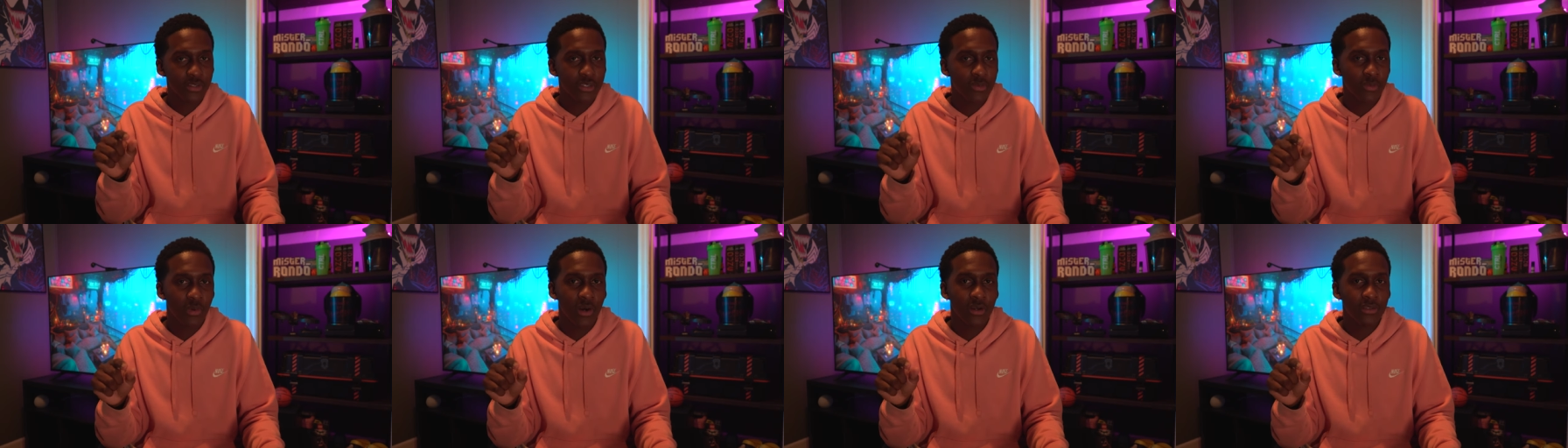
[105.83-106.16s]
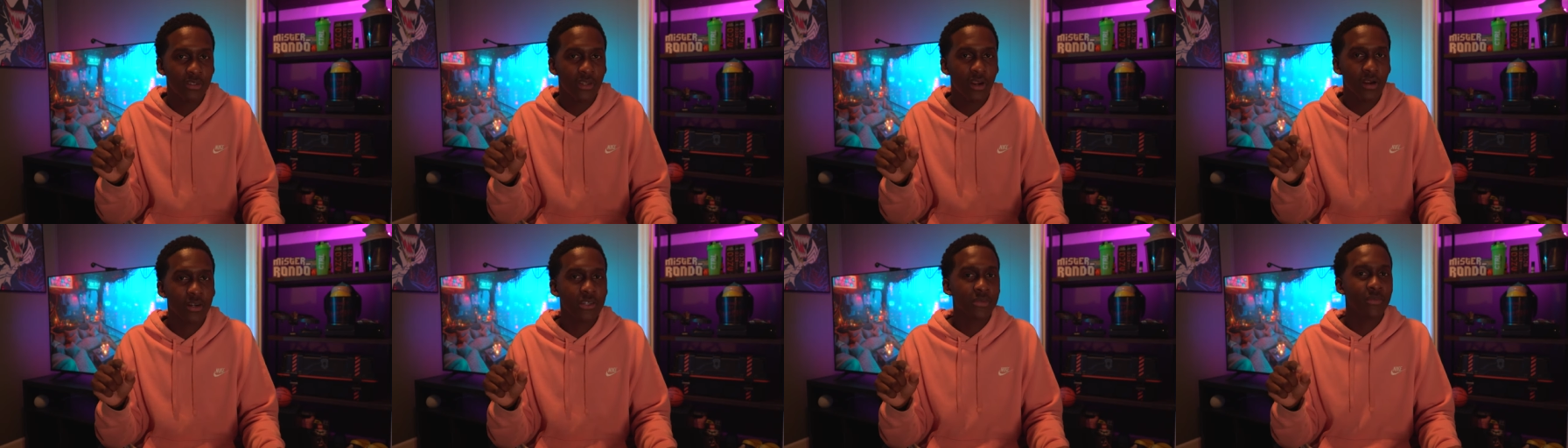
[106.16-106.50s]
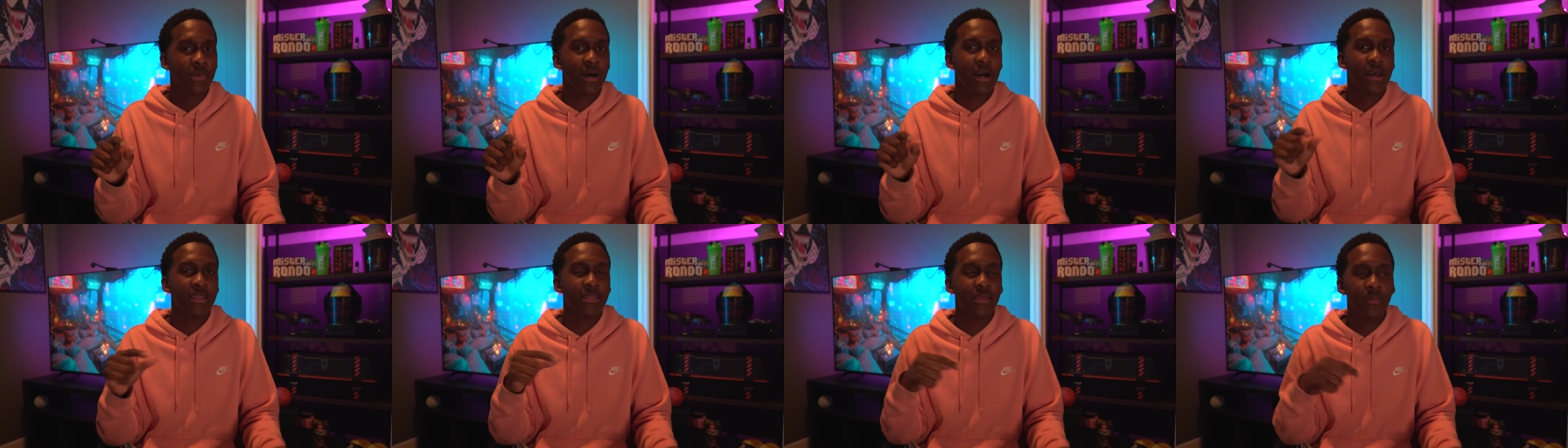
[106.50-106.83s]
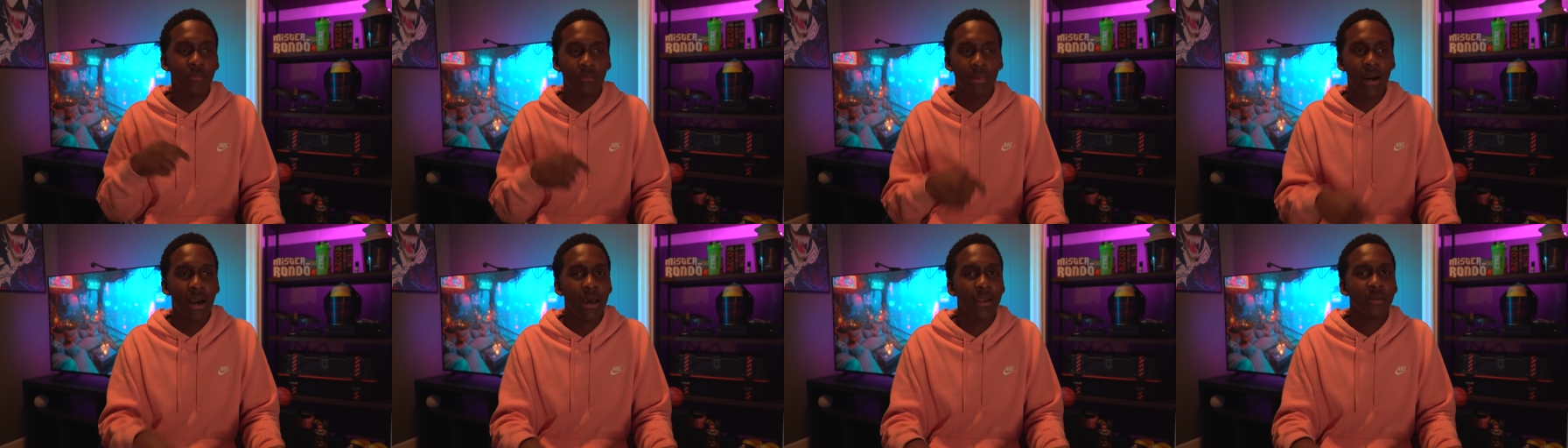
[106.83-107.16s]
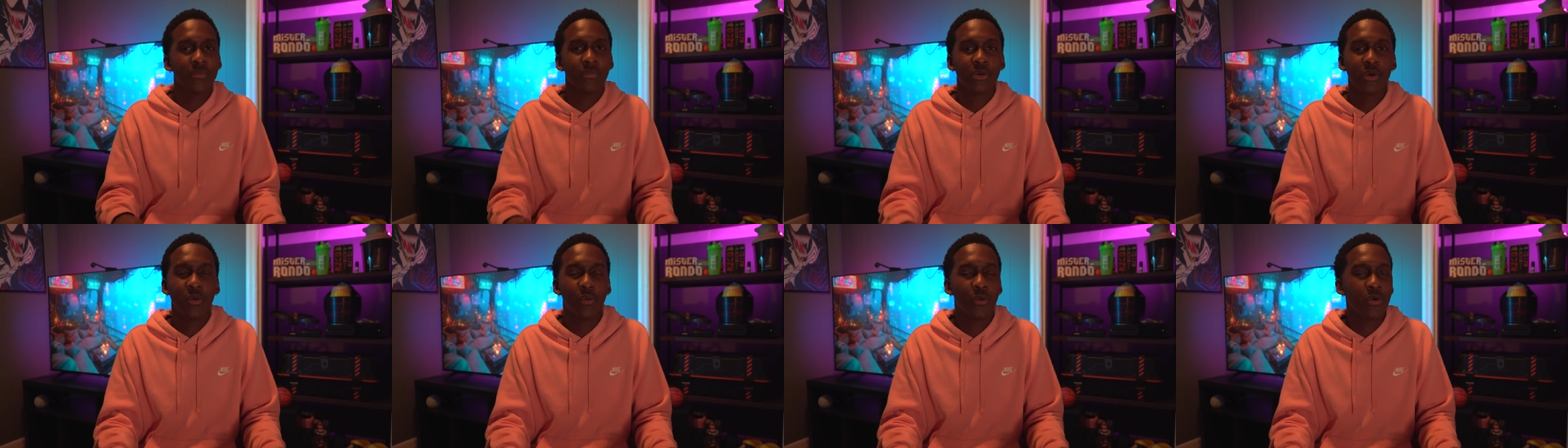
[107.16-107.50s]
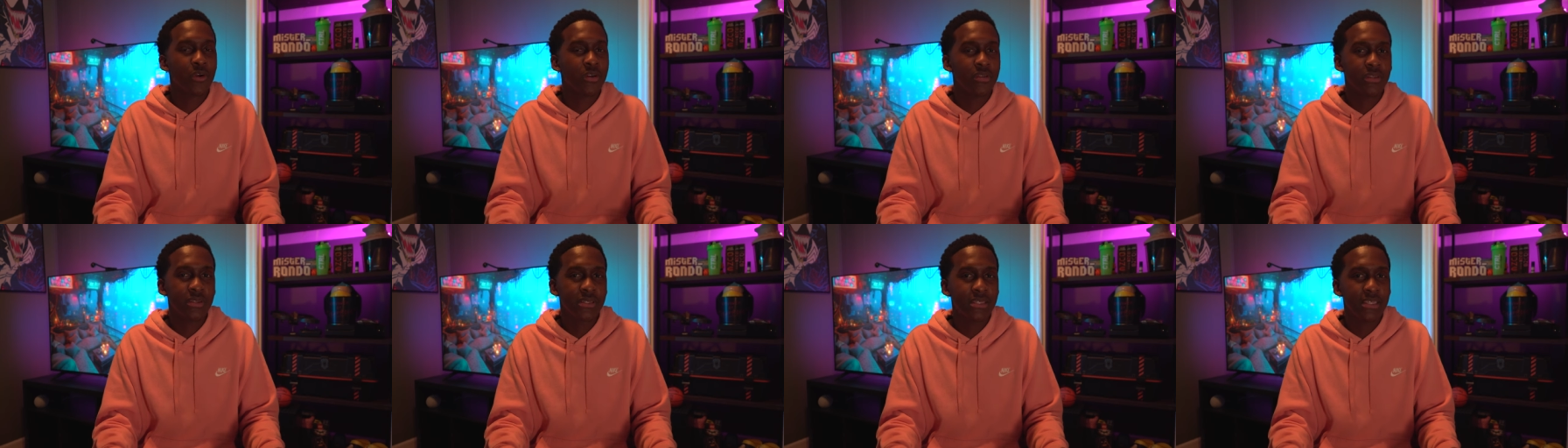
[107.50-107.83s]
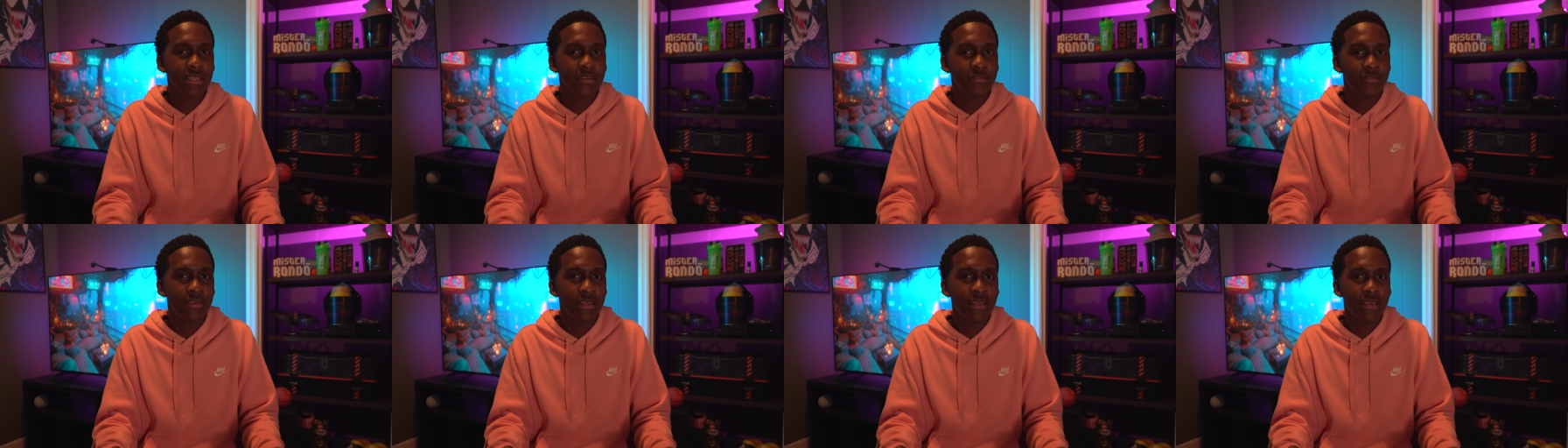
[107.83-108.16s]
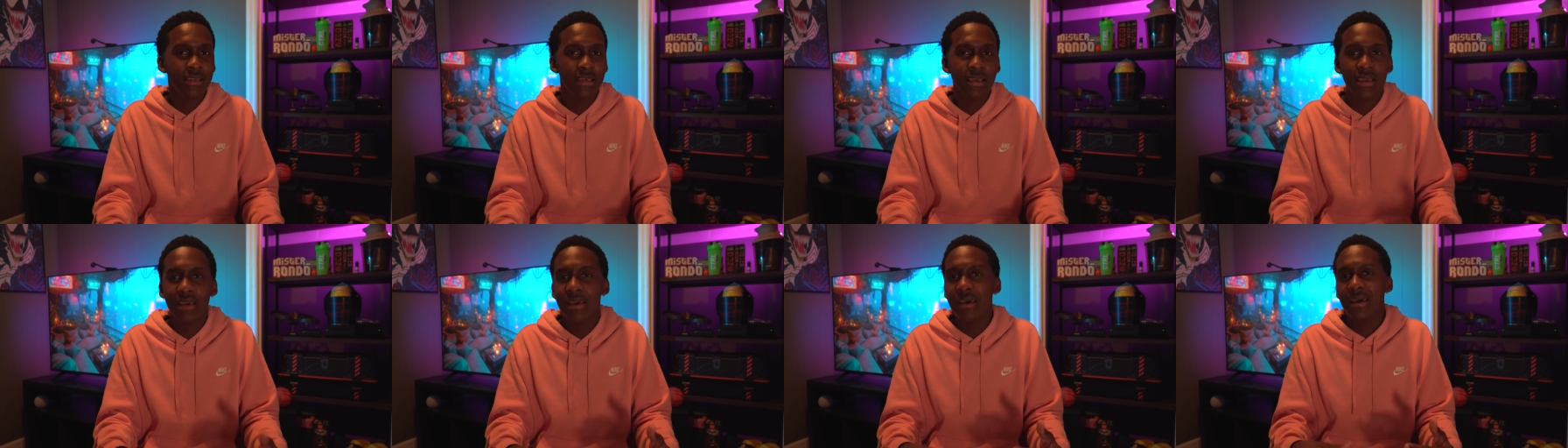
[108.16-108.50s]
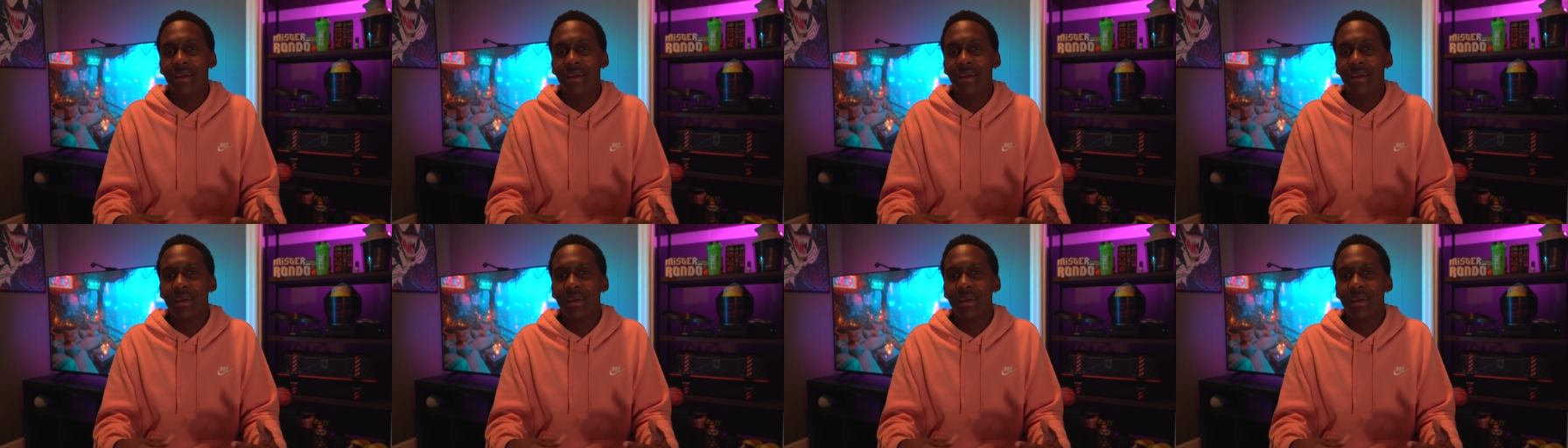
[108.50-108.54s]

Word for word: small dark spot in the bottom corner of the T V.